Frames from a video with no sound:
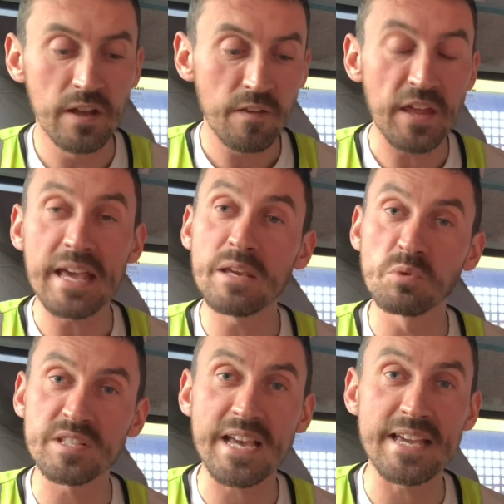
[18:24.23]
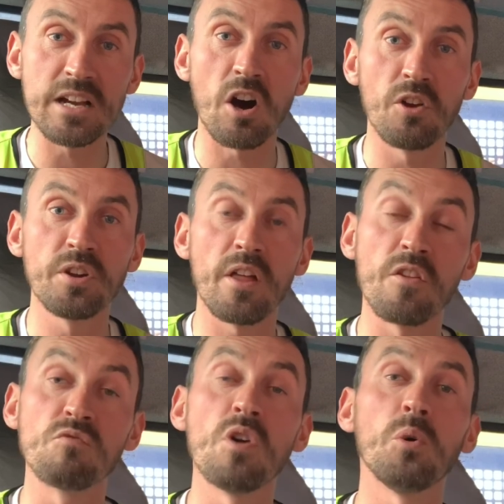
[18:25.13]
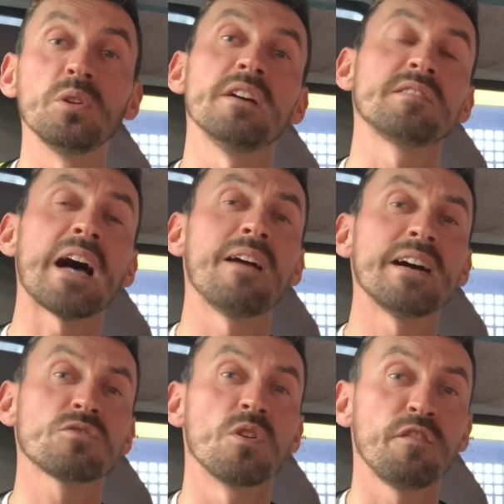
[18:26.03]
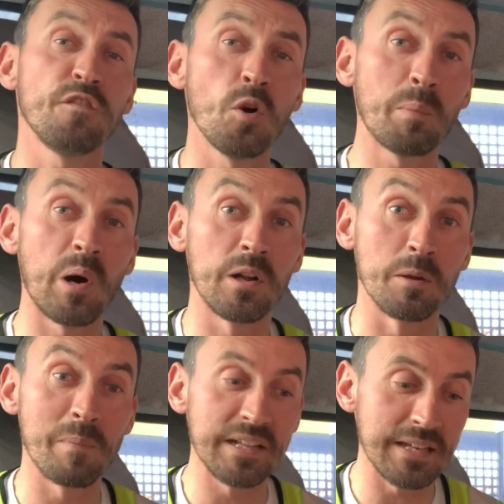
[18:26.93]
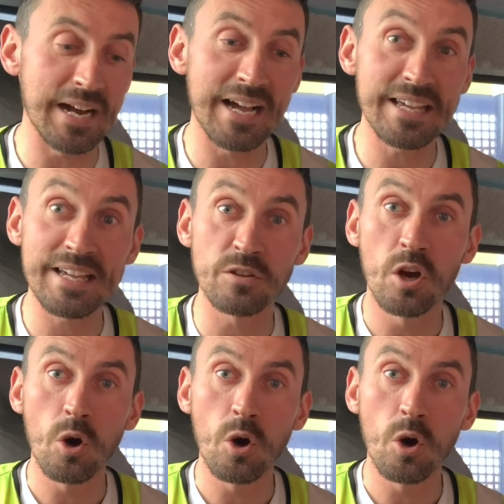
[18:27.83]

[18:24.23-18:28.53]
that he would take on the role as director of football at Man United.